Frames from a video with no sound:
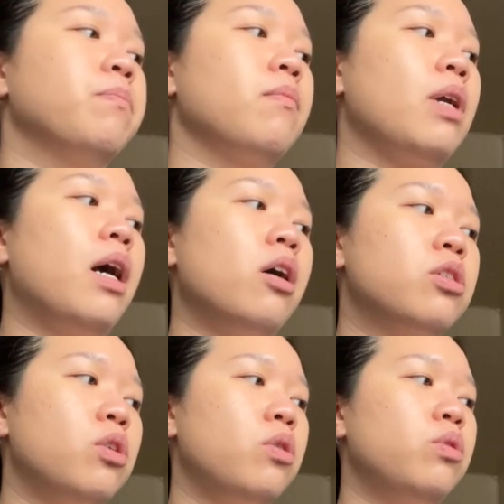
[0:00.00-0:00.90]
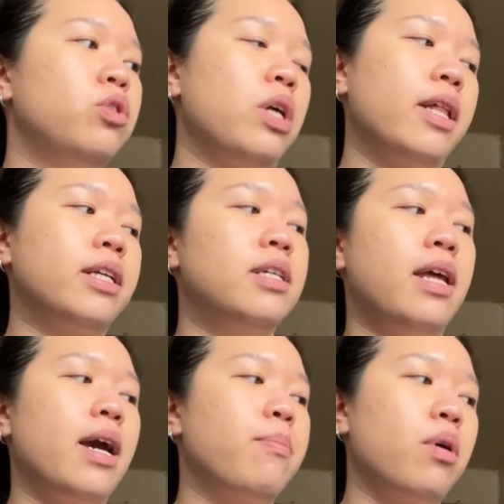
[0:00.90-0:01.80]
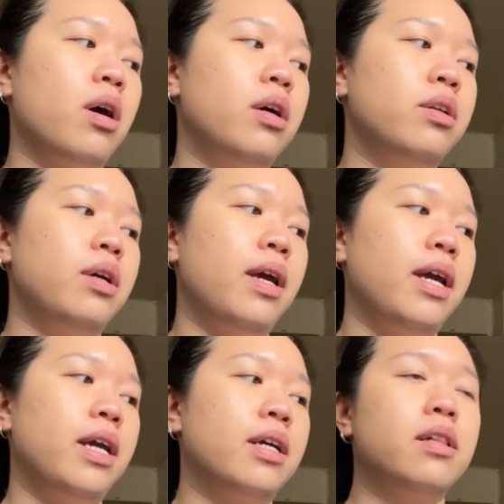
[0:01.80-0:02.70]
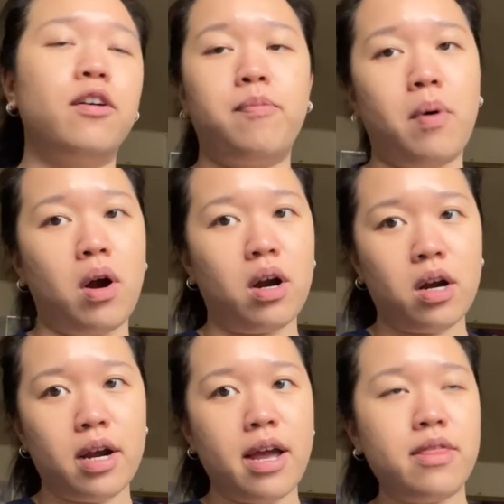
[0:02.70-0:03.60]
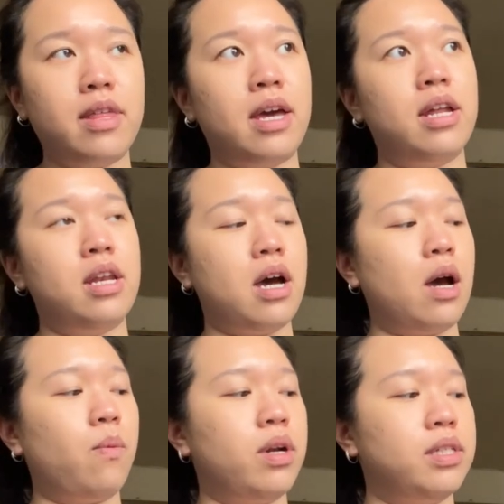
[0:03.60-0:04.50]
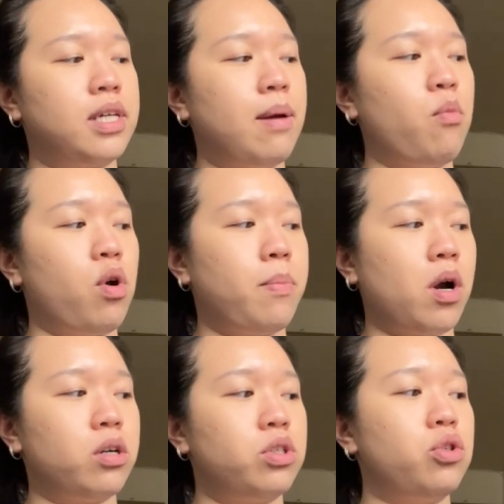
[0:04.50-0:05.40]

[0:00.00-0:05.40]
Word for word: I also, like today I brought a Clif Bar and then I wanted to get more bars.